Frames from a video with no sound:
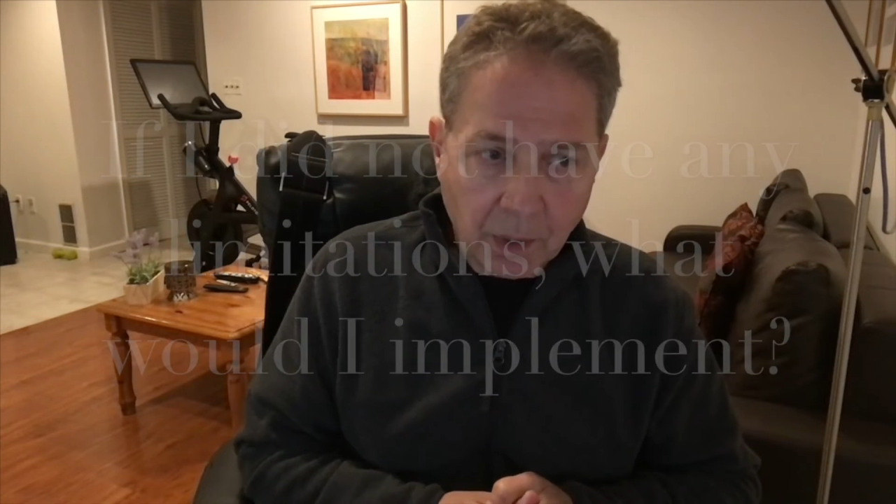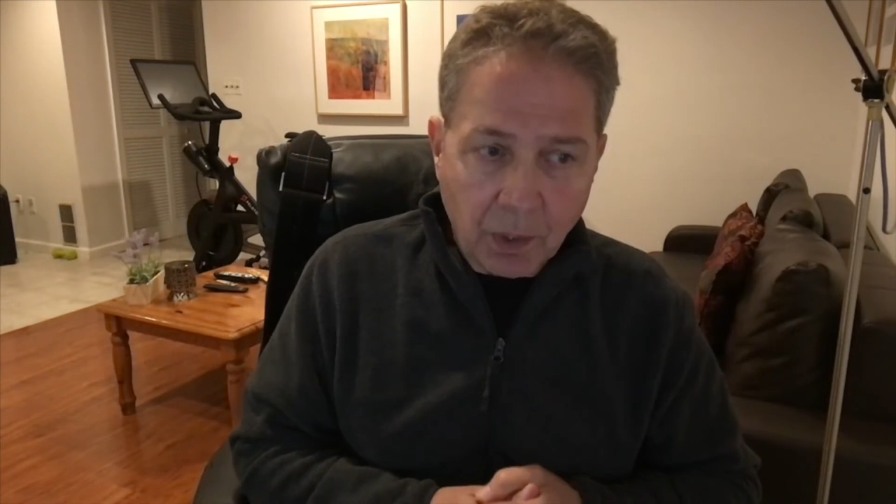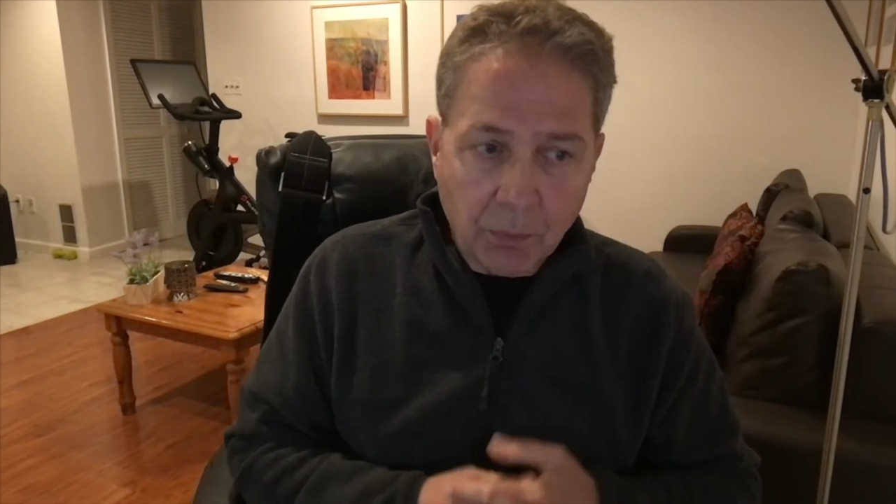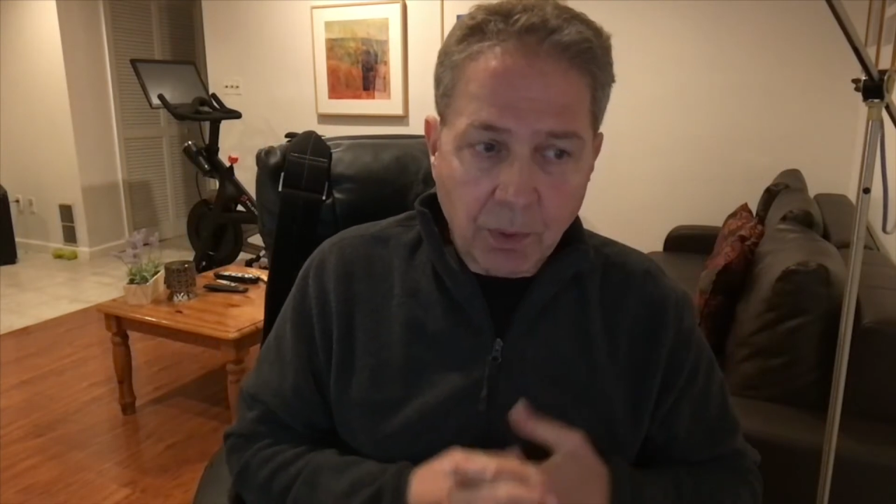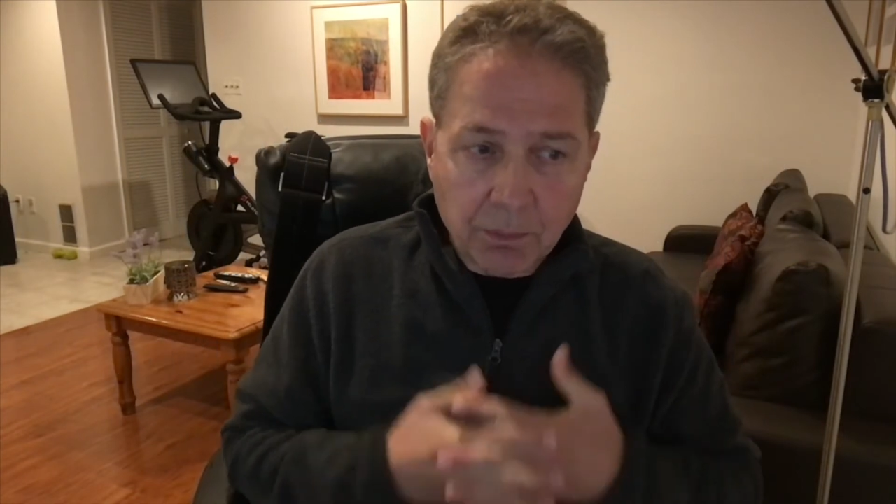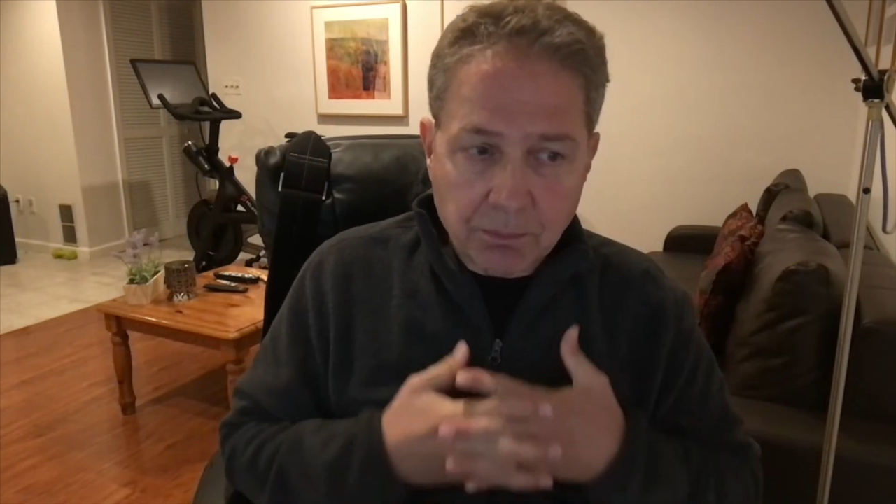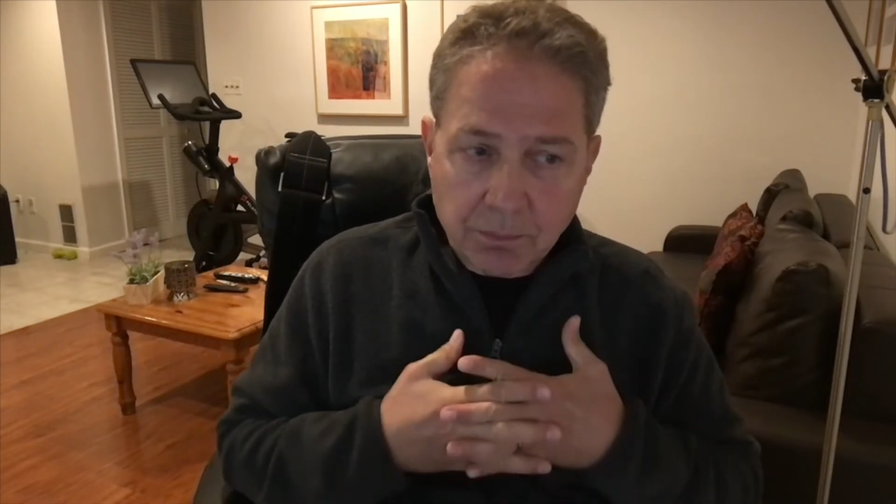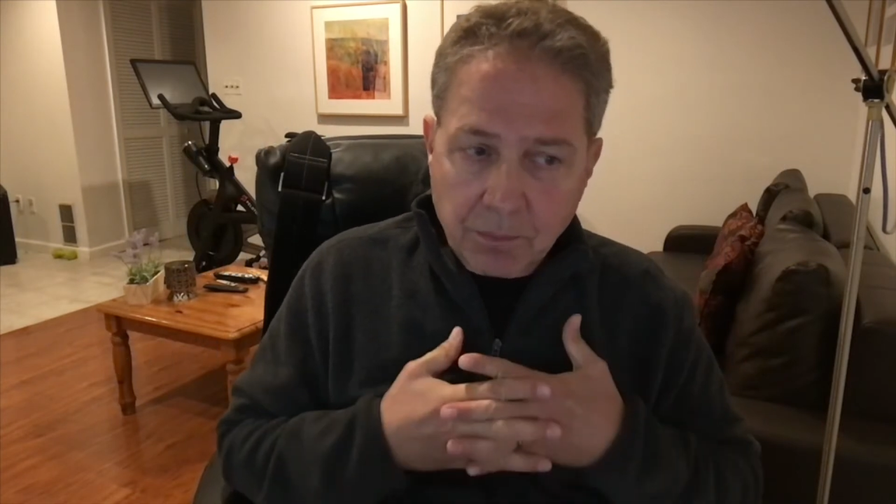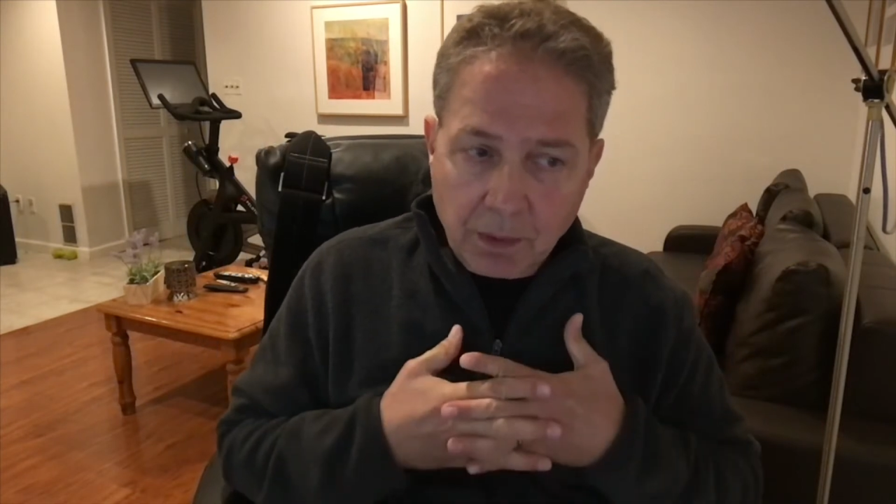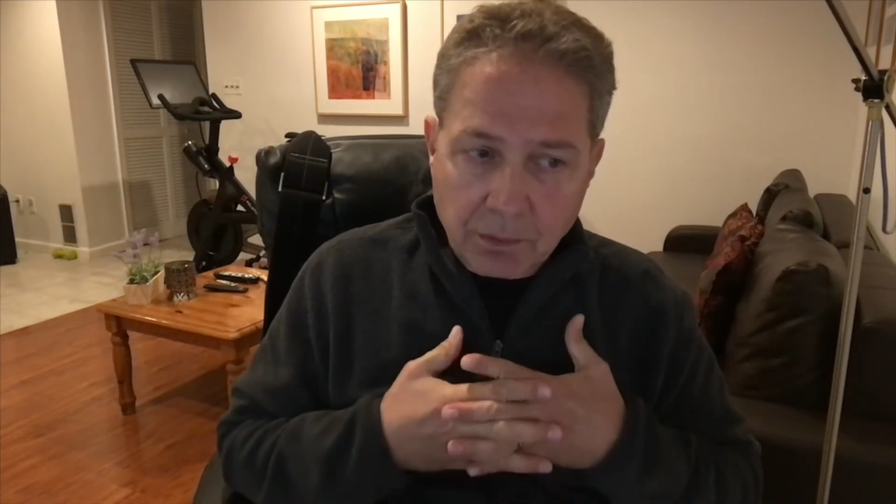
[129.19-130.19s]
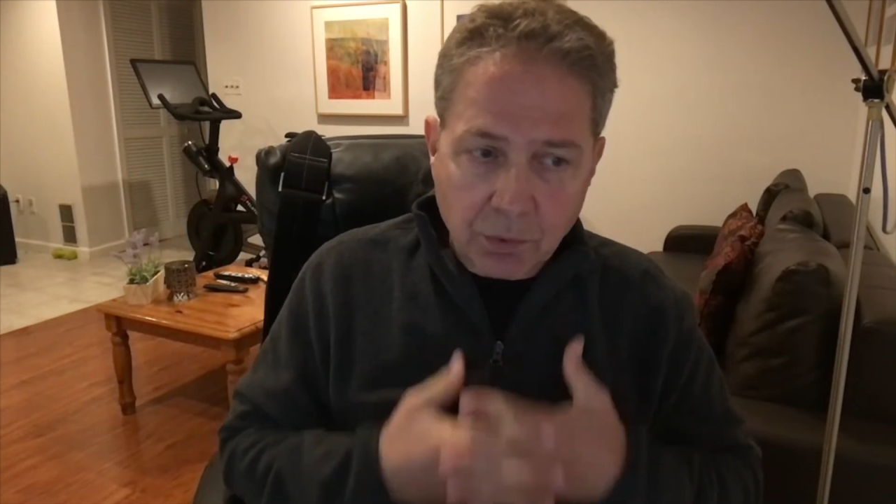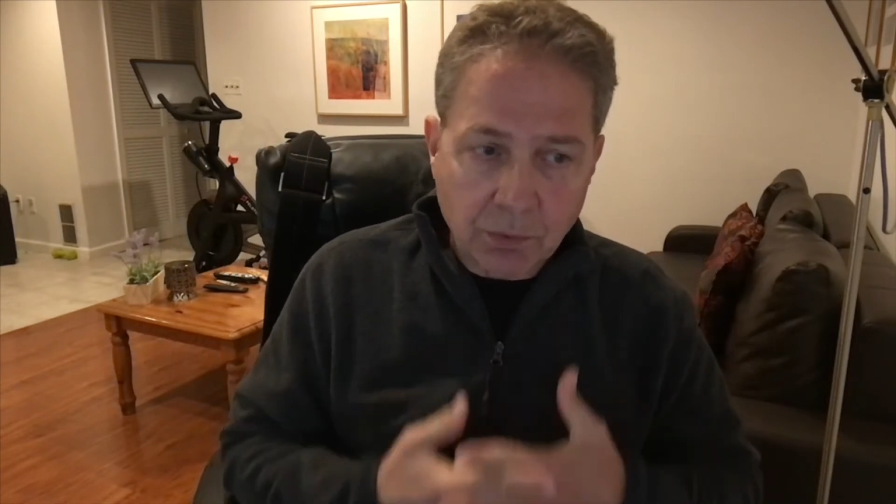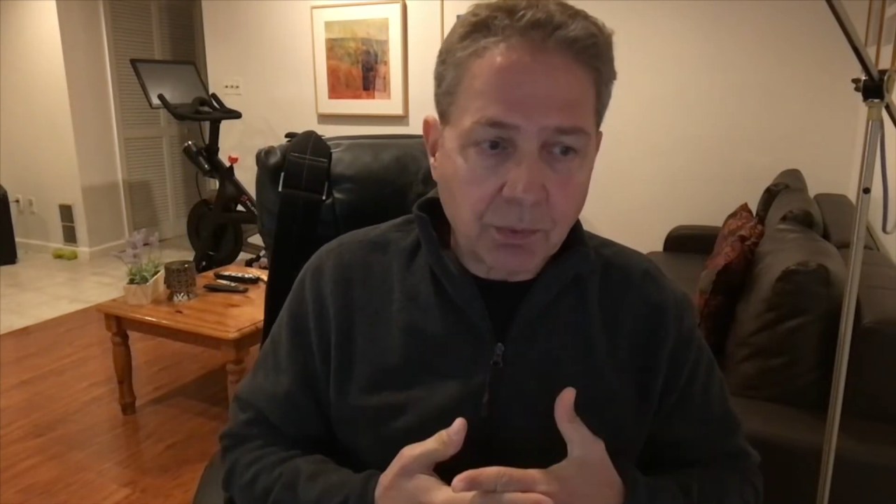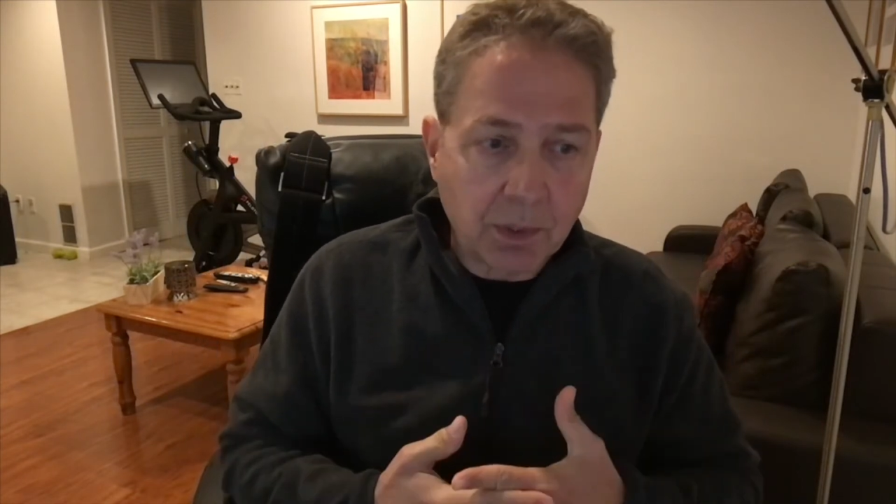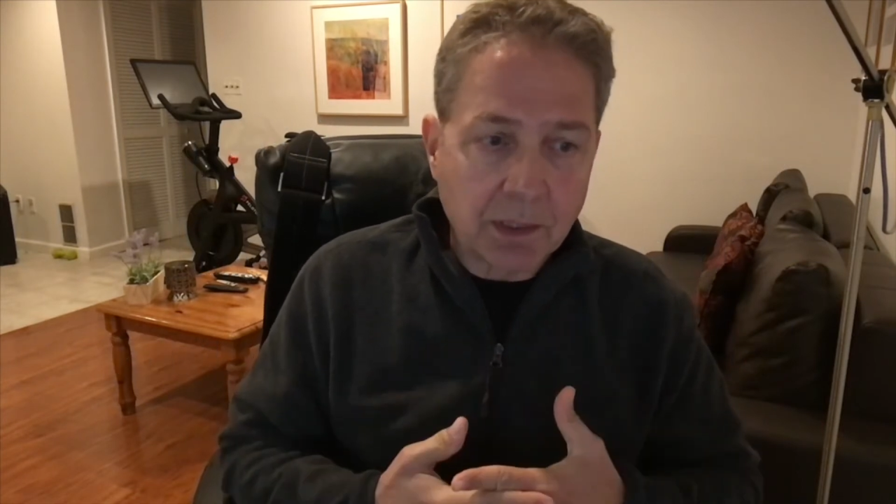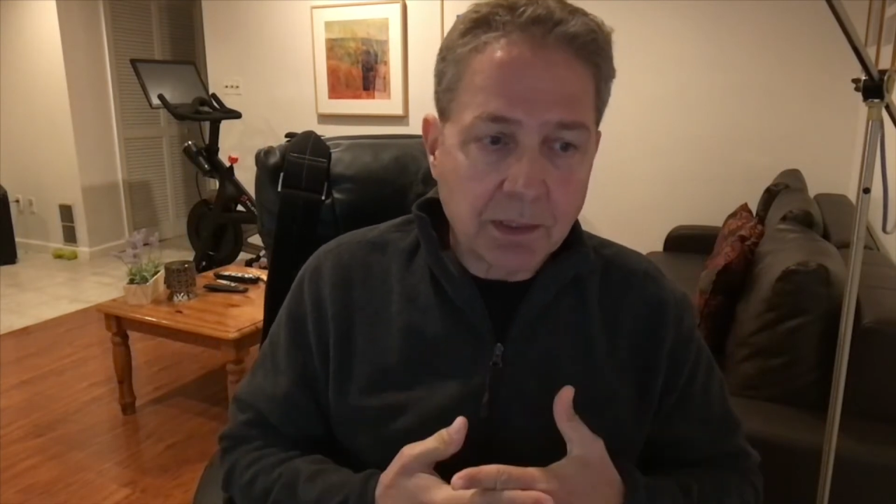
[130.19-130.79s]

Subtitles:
Well, truthfully,